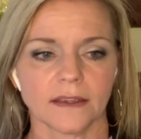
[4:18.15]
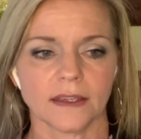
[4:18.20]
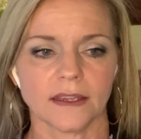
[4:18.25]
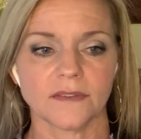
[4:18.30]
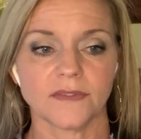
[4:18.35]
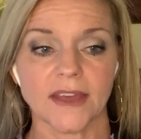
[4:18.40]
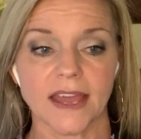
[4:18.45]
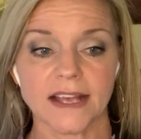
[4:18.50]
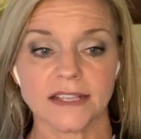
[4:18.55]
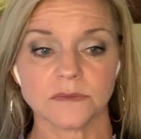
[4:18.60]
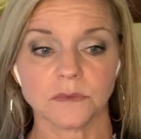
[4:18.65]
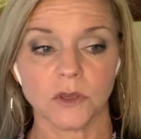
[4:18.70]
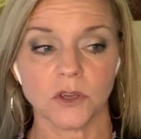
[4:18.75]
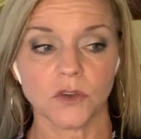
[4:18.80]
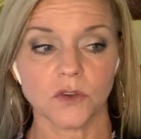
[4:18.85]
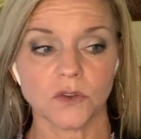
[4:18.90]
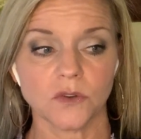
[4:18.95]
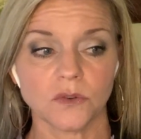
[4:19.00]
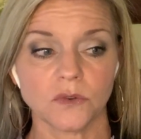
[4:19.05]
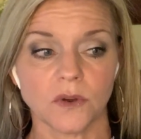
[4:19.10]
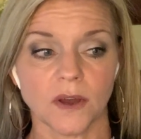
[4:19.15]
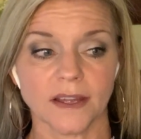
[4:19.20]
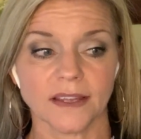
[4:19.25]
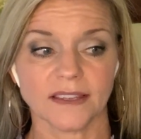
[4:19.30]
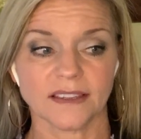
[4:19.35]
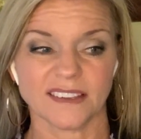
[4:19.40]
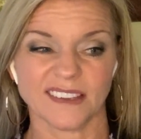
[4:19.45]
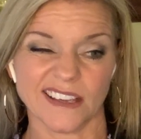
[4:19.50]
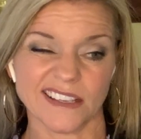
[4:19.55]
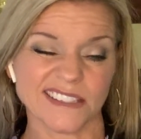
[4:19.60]
If they ask me who, I
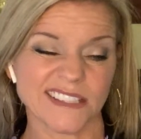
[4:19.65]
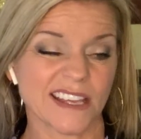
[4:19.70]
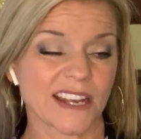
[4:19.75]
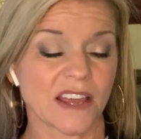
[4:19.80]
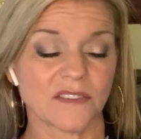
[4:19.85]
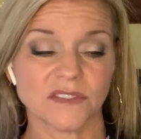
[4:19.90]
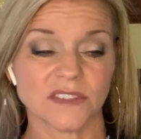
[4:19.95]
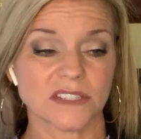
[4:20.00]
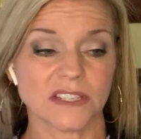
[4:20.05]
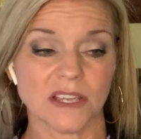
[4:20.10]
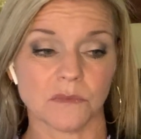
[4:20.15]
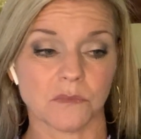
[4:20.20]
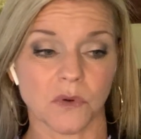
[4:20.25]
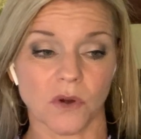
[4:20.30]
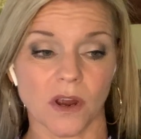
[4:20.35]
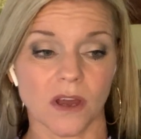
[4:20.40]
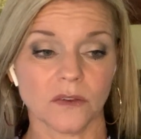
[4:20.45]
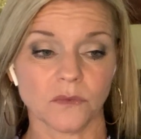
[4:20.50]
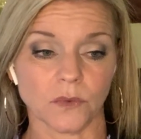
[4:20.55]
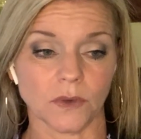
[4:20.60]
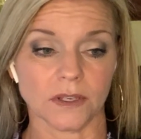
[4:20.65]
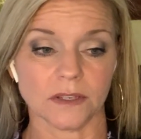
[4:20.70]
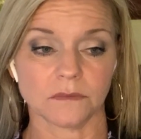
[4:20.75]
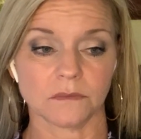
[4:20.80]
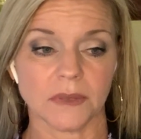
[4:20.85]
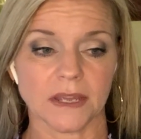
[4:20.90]
guess I'd have to say Bronwyn,